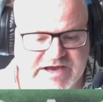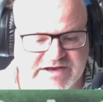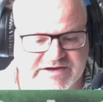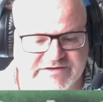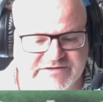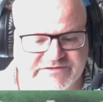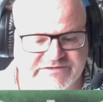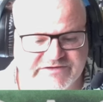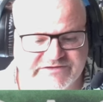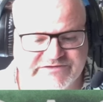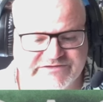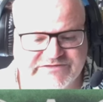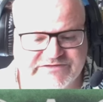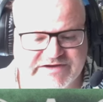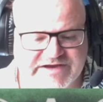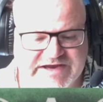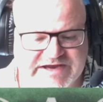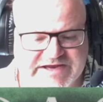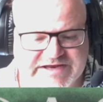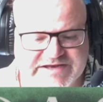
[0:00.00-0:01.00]
and
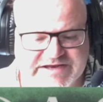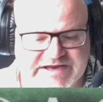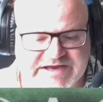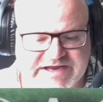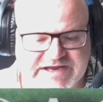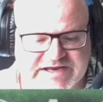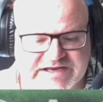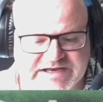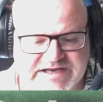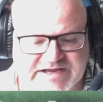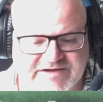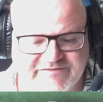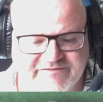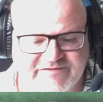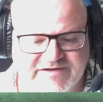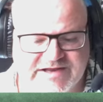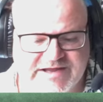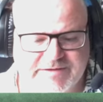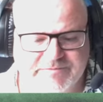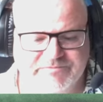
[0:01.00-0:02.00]
Sadie
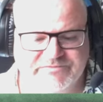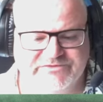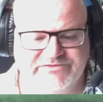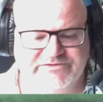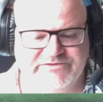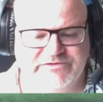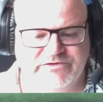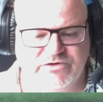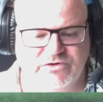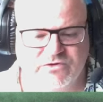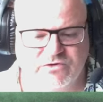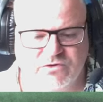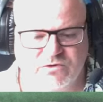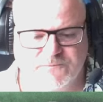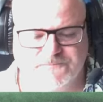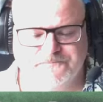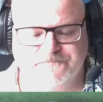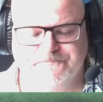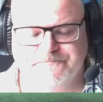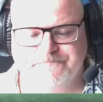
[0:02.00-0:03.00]
Laflamme
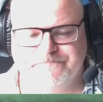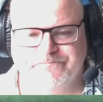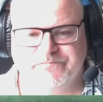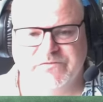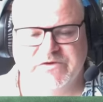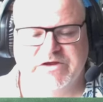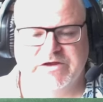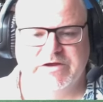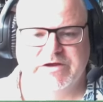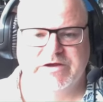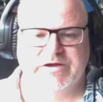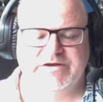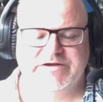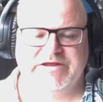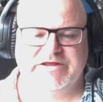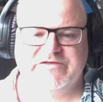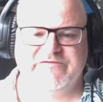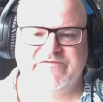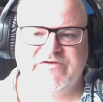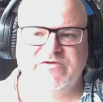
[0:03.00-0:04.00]
Snow.
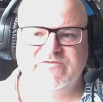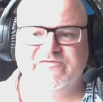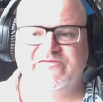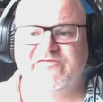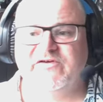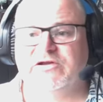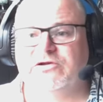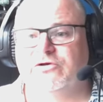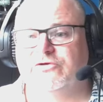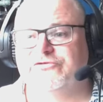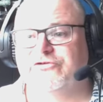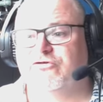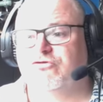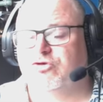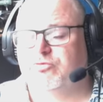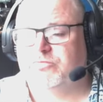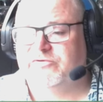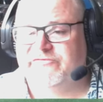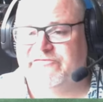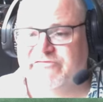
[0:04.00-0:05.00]
Now the film follows a
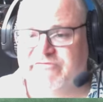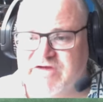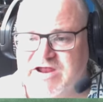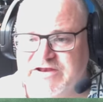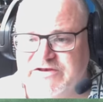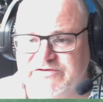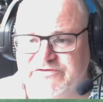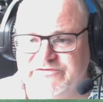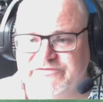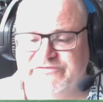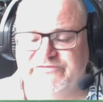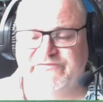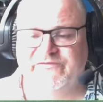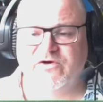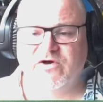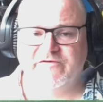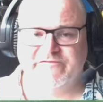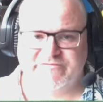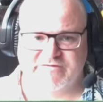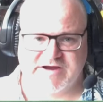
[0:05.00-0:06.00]
group of friends,
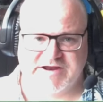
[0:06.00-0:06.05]
four